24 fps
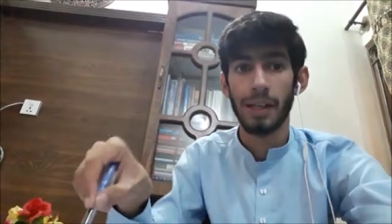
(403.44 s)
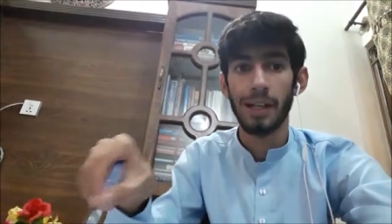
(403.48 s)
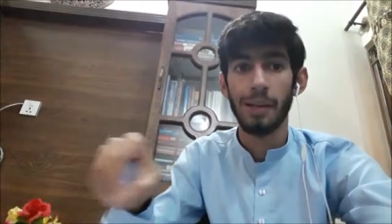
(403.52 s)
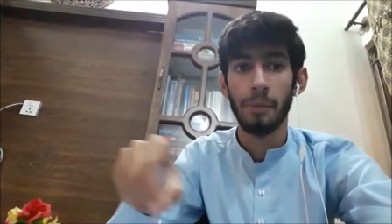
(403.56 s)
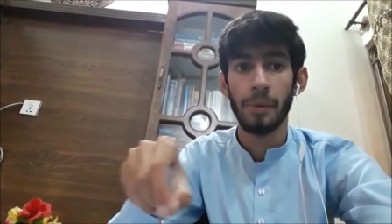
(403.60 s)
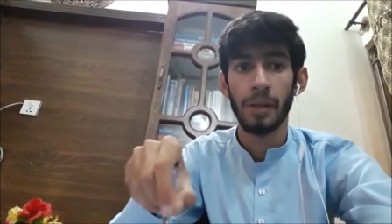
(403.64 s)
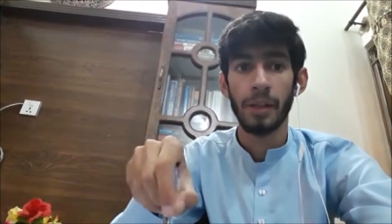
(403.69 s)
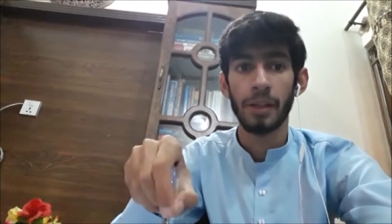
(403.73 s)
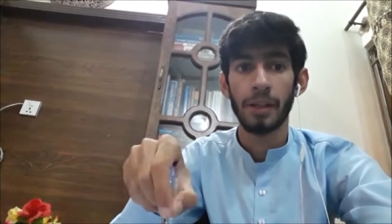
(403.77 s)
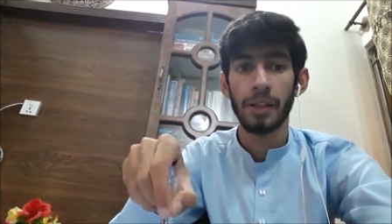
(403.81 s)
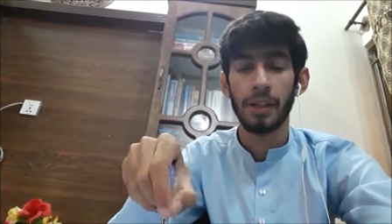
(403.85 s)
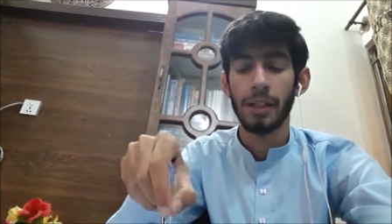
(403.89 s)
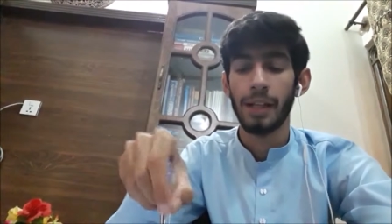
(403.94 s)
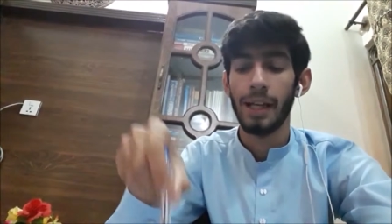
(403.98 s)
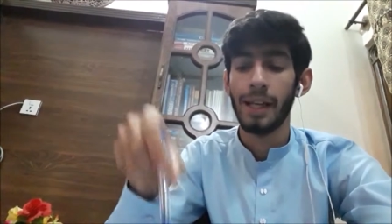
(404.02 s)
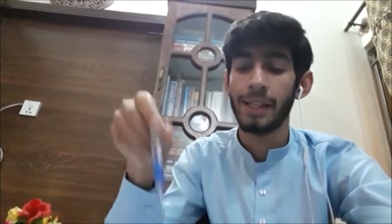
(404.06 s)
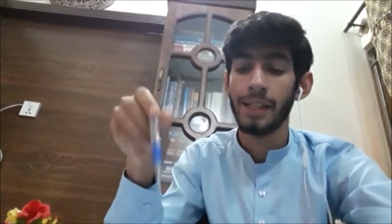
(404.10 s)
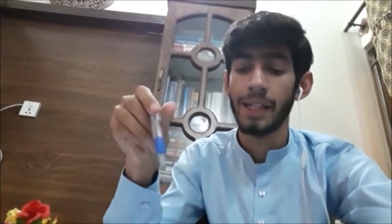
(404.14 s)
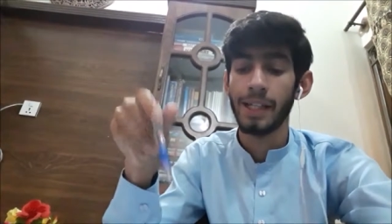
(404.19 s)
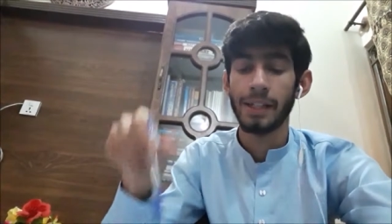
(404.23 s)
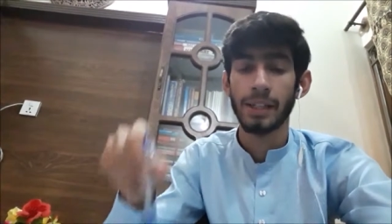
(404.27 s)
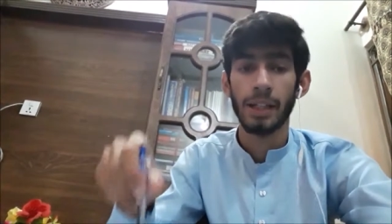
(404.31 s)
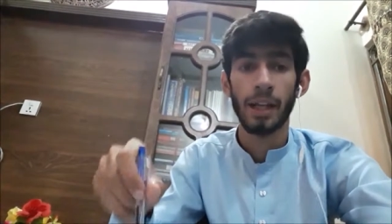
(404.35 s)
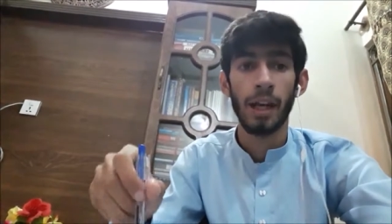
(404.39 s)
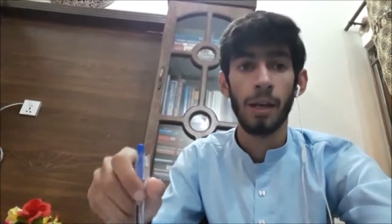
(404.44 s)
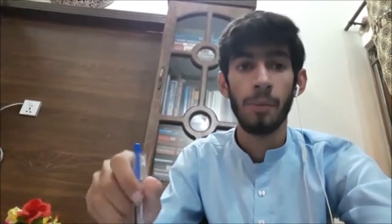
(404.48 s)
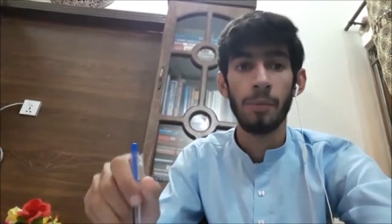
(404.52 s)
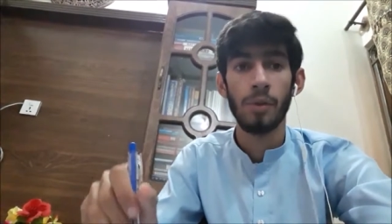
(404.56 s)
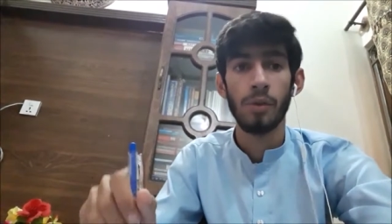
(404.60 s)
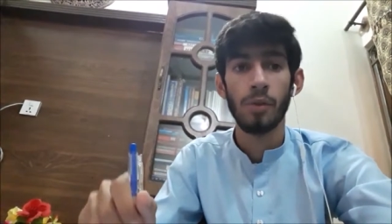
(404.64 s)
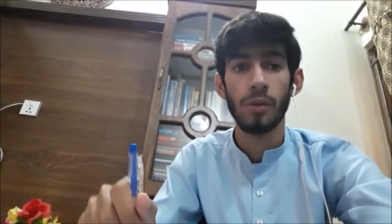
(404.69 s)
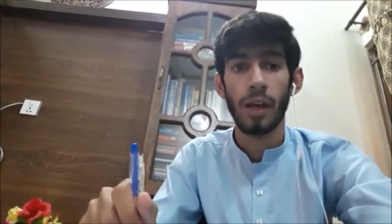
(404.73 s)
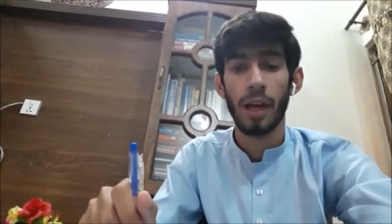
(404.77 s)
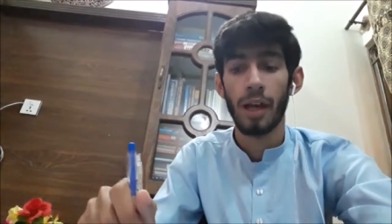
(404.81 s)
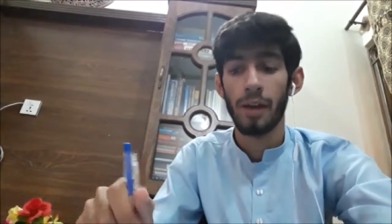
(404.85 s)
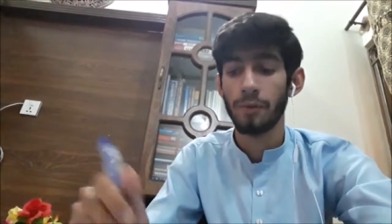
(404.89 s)
limit. In that time,
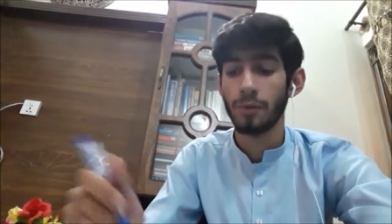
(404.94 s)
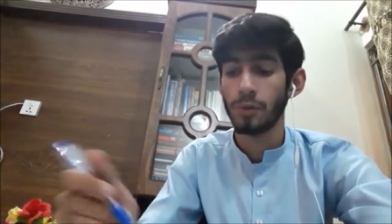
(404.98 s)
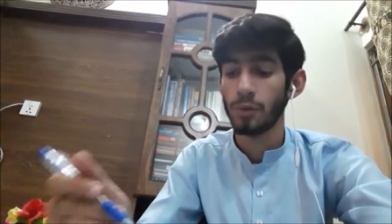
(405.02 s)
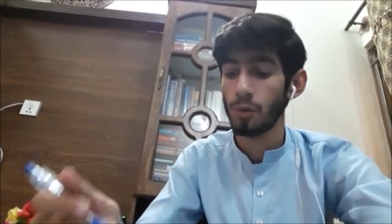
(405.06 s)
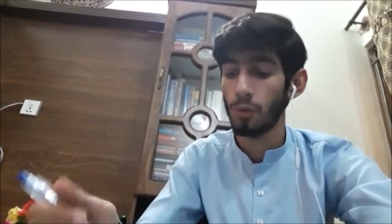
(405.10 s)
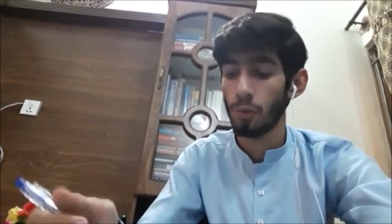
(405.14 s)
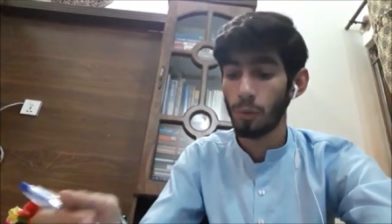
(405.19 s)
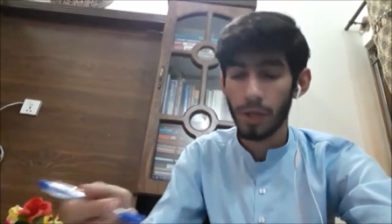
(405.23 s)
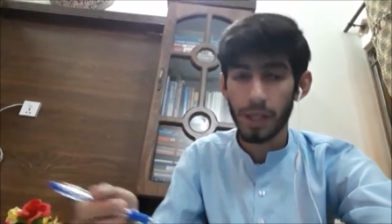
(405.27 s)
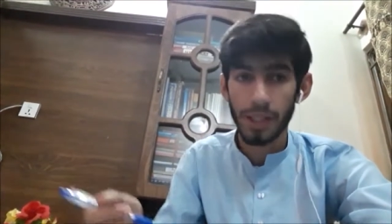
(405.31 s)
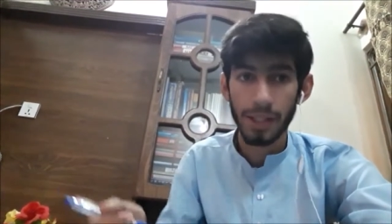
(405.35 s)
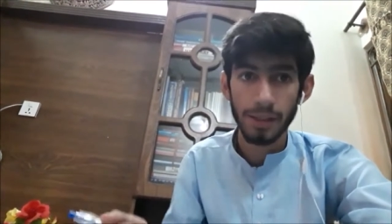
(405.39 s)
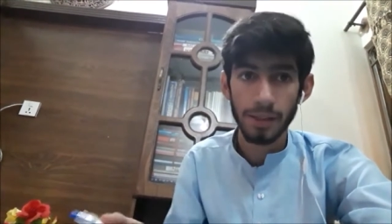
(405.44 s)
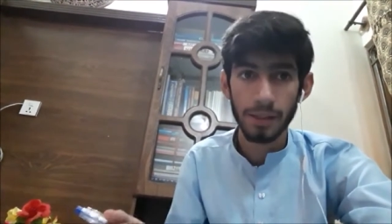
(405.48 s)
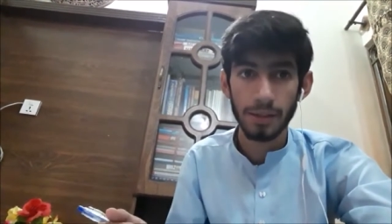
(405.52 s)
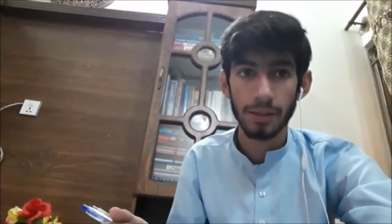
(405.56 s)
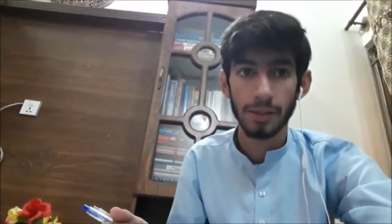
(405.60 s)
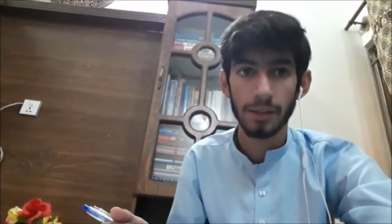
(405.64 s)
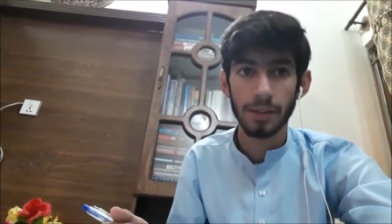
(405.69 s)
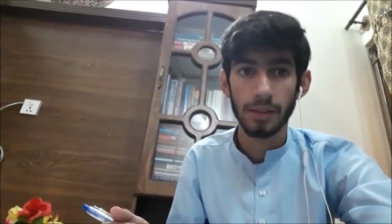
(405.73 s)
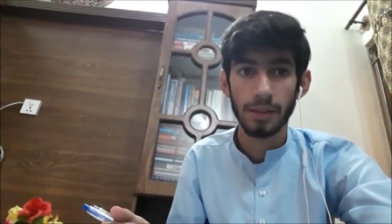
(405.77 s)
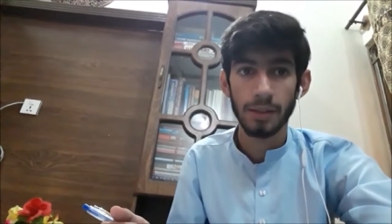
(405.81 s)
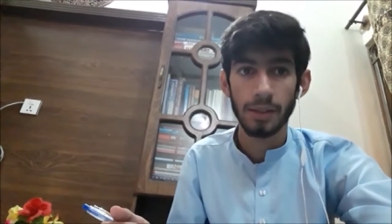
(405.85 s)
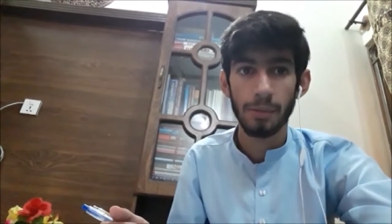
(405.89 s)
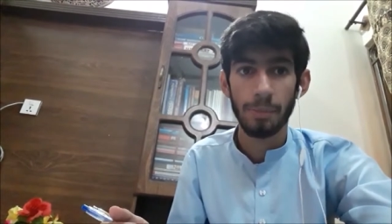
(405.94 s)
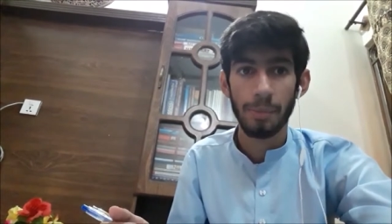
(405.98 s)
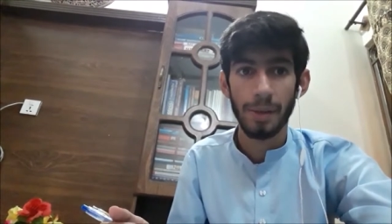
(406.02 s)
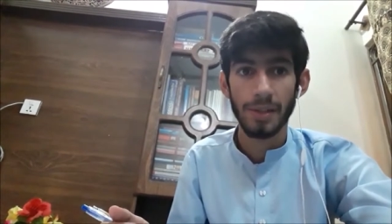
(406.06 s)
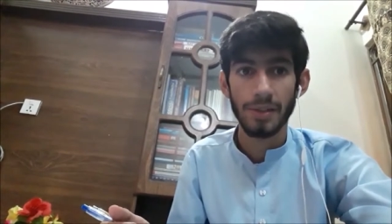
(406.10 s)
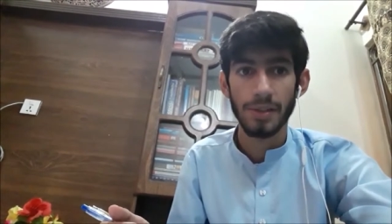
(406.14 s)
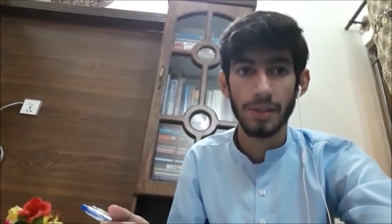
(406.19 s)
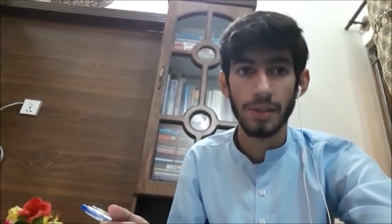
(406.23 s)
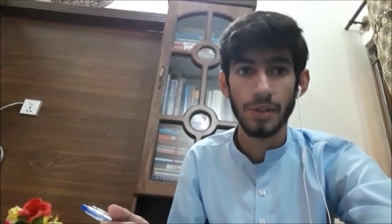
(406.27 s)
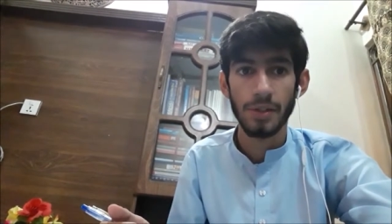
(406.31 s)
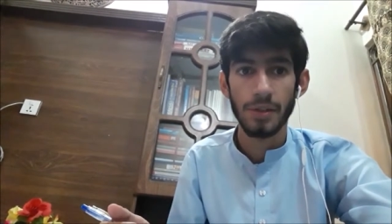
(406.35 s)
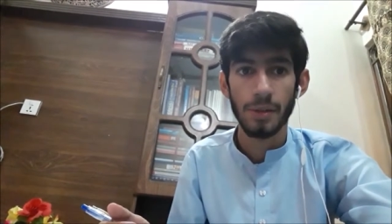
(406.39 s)
you'd have to read the
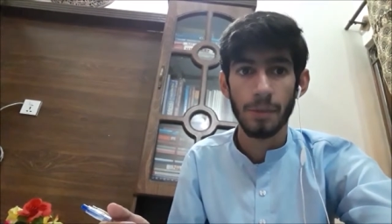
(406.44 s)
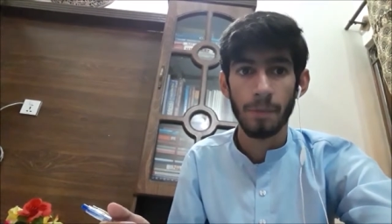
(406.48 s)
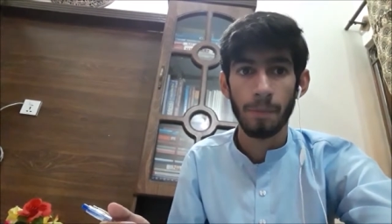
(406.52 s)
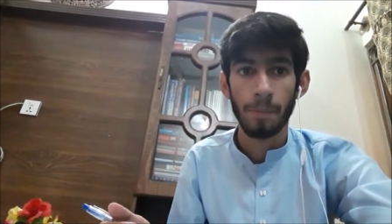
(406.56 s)
passage